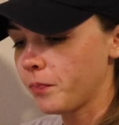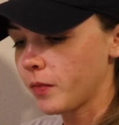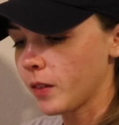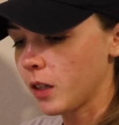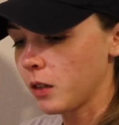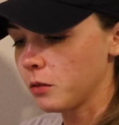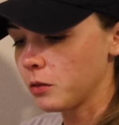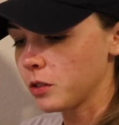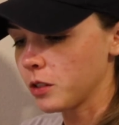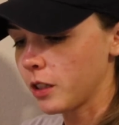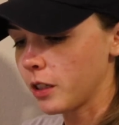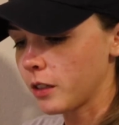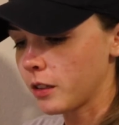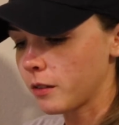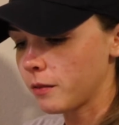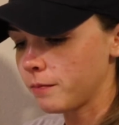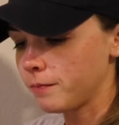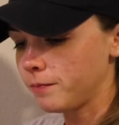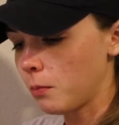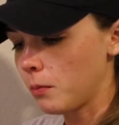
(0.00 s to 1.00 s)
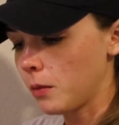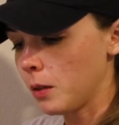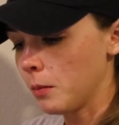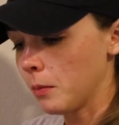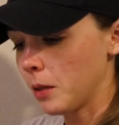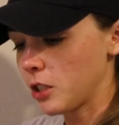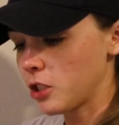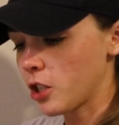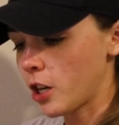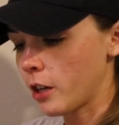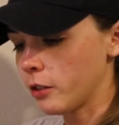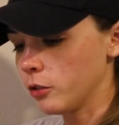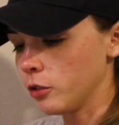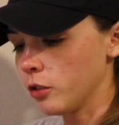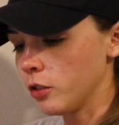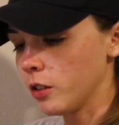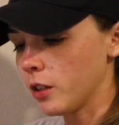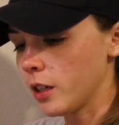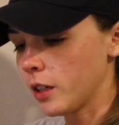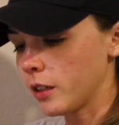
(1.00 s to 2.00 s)
I was like in my
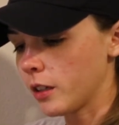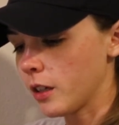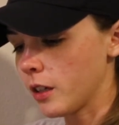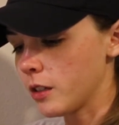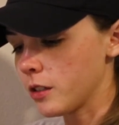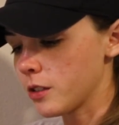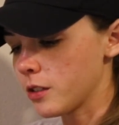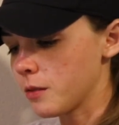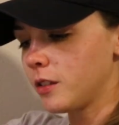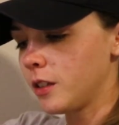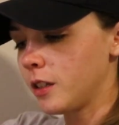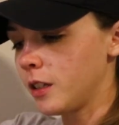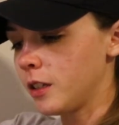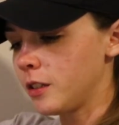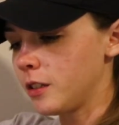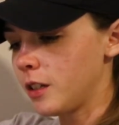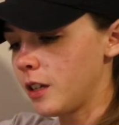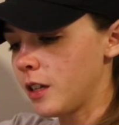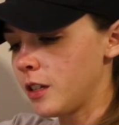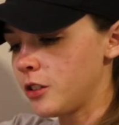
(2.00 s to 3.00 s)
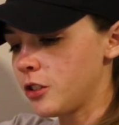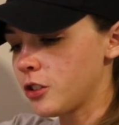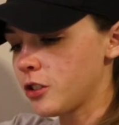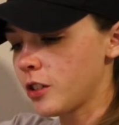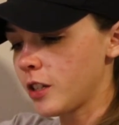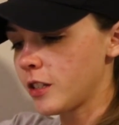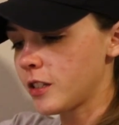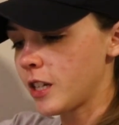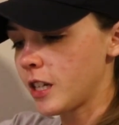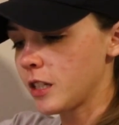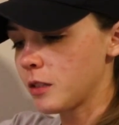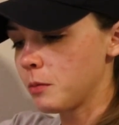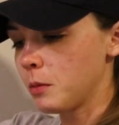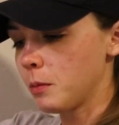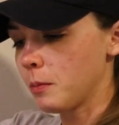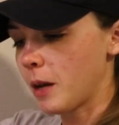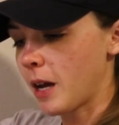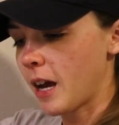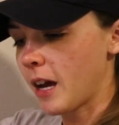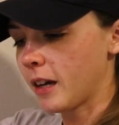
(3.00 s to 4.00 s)
childhood, I guess. It just like takes me
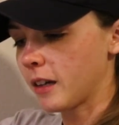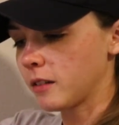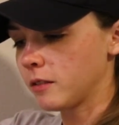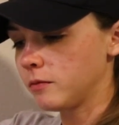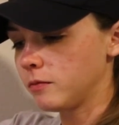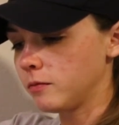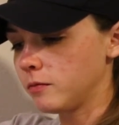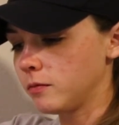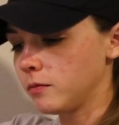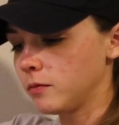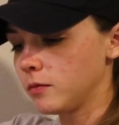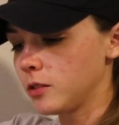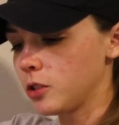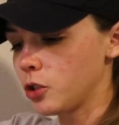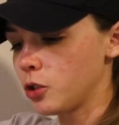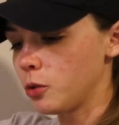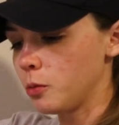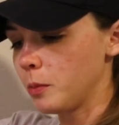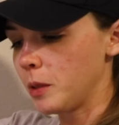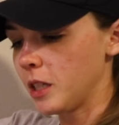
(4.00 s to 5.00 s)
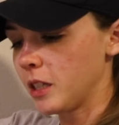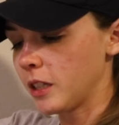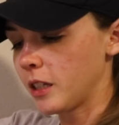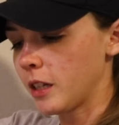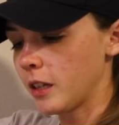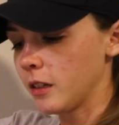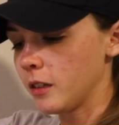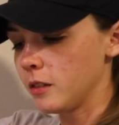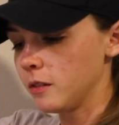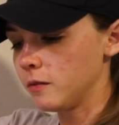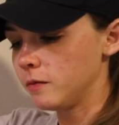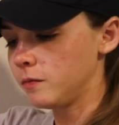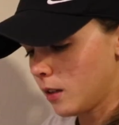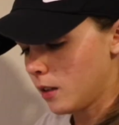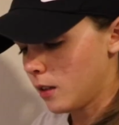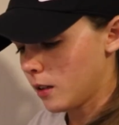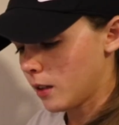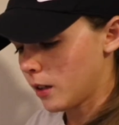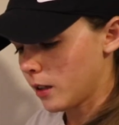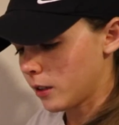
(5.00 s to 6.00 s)
back to being a kid.
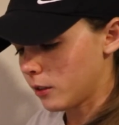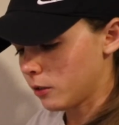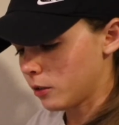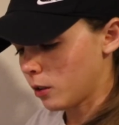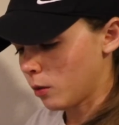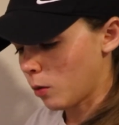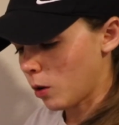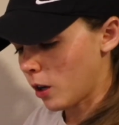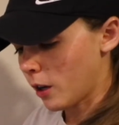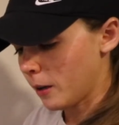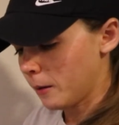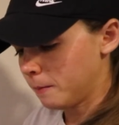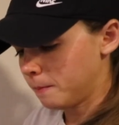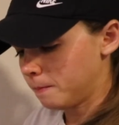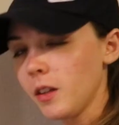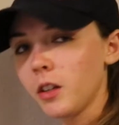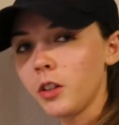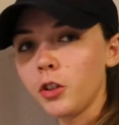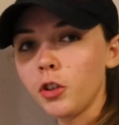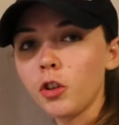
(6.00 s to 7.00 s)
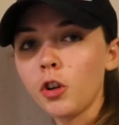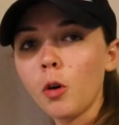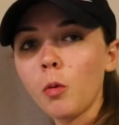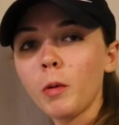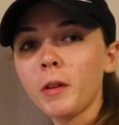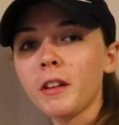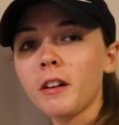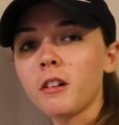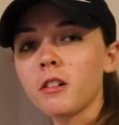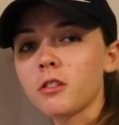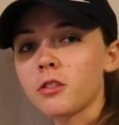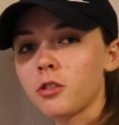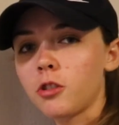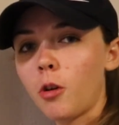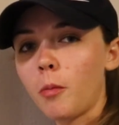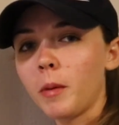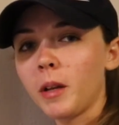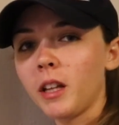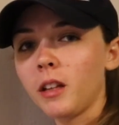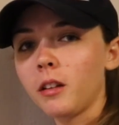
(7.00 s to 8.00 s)
I don't know why. You know when there are so
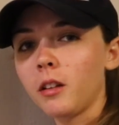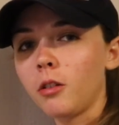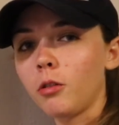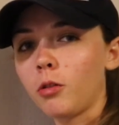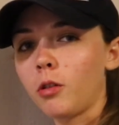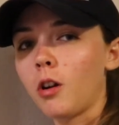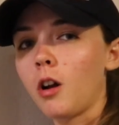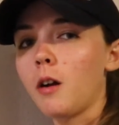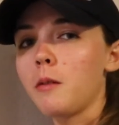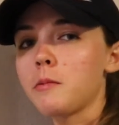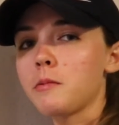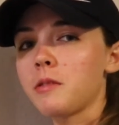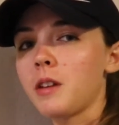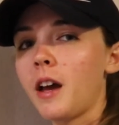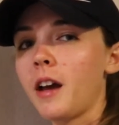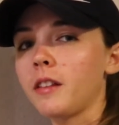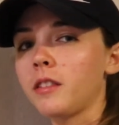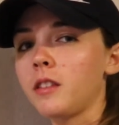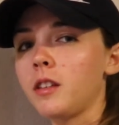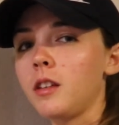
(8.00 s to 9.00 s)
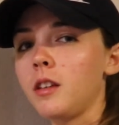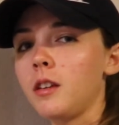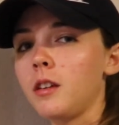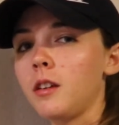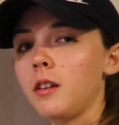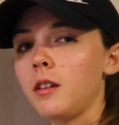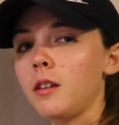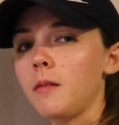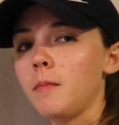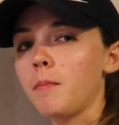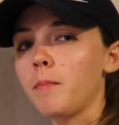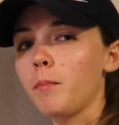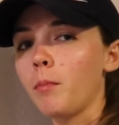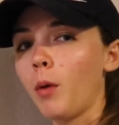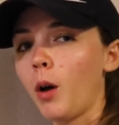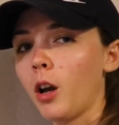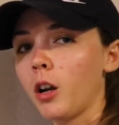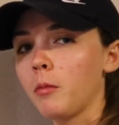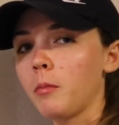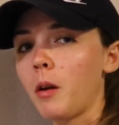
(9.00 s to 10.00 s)
many little crumbs at the
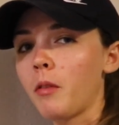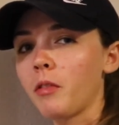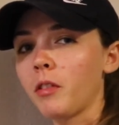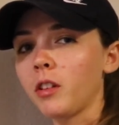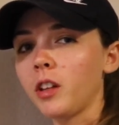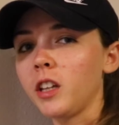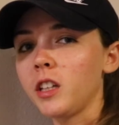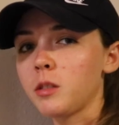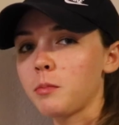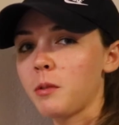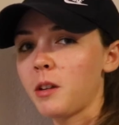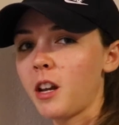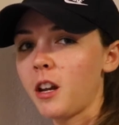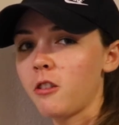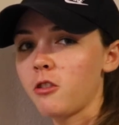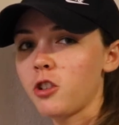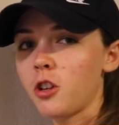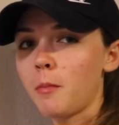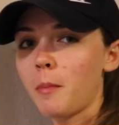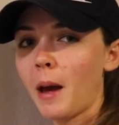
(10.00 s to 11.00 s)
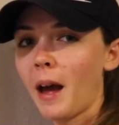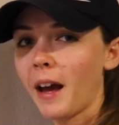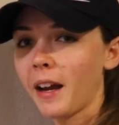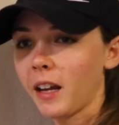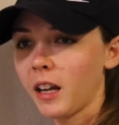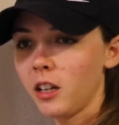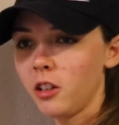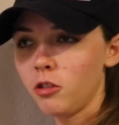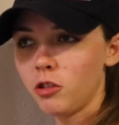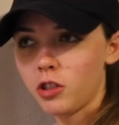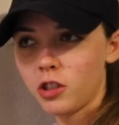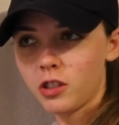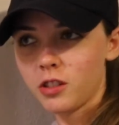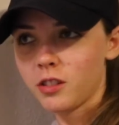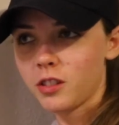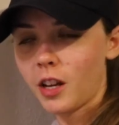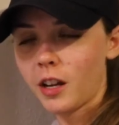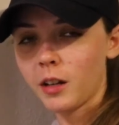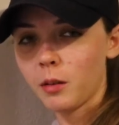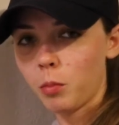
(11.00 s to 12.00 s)
bottom of the Lay's potato chip bag and you just
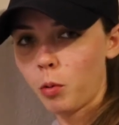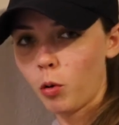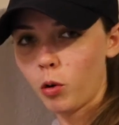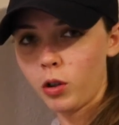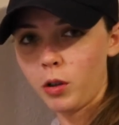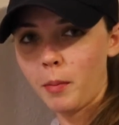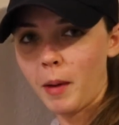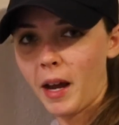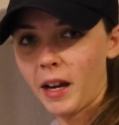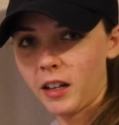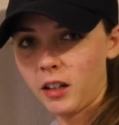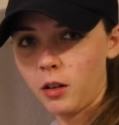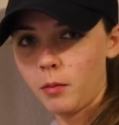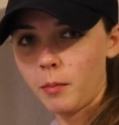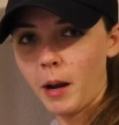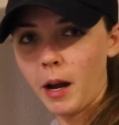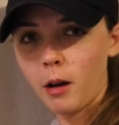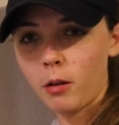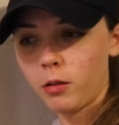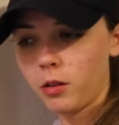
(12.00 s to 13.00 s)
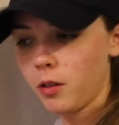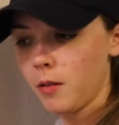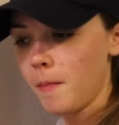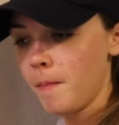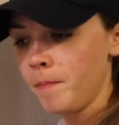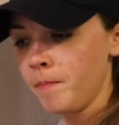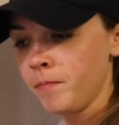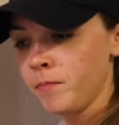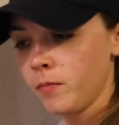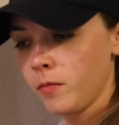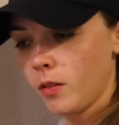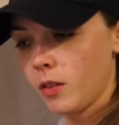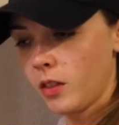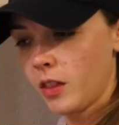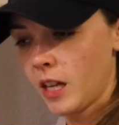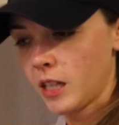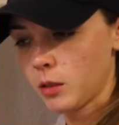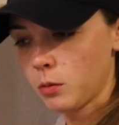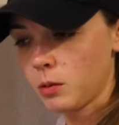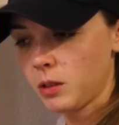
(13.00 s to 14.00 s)
decide to pour the bag in your mouth?
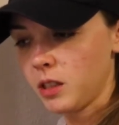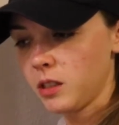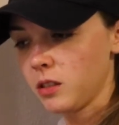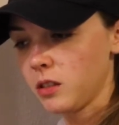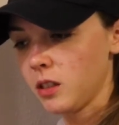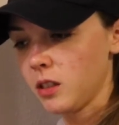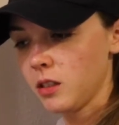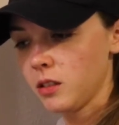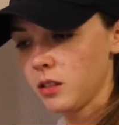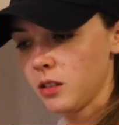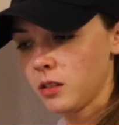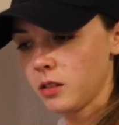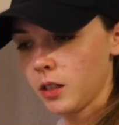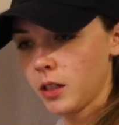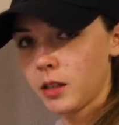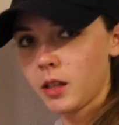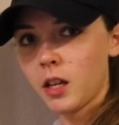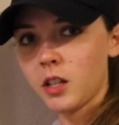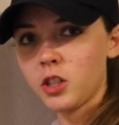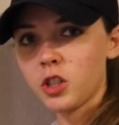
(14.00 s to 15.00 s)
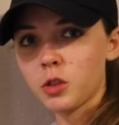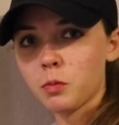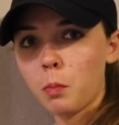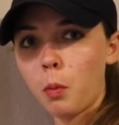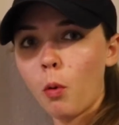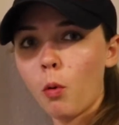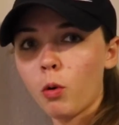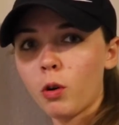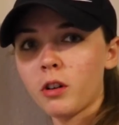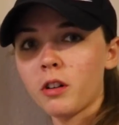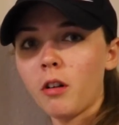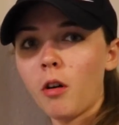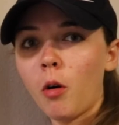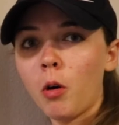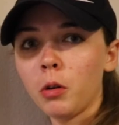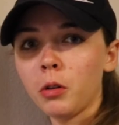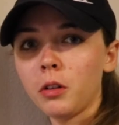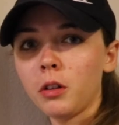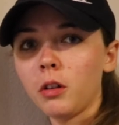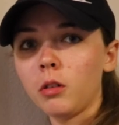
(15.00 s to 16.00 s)
That's what this is. It's like they just poured
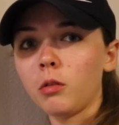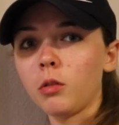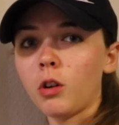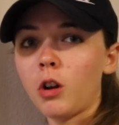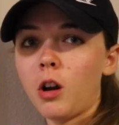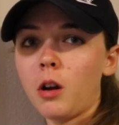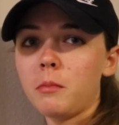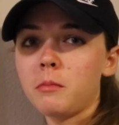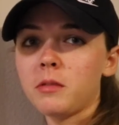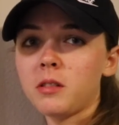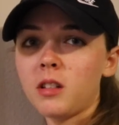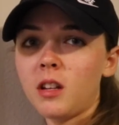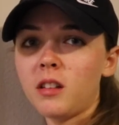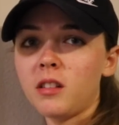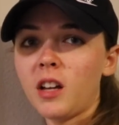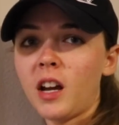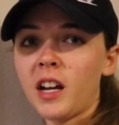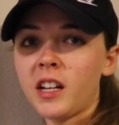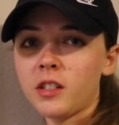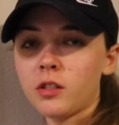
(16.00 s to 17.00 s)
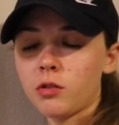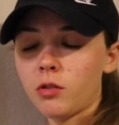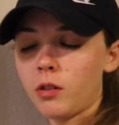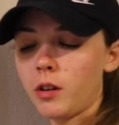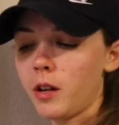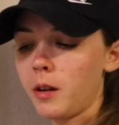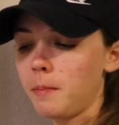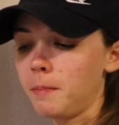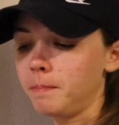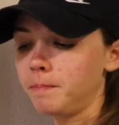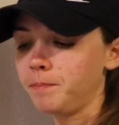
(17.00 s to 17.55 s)
all the little crumbs in the ice cream.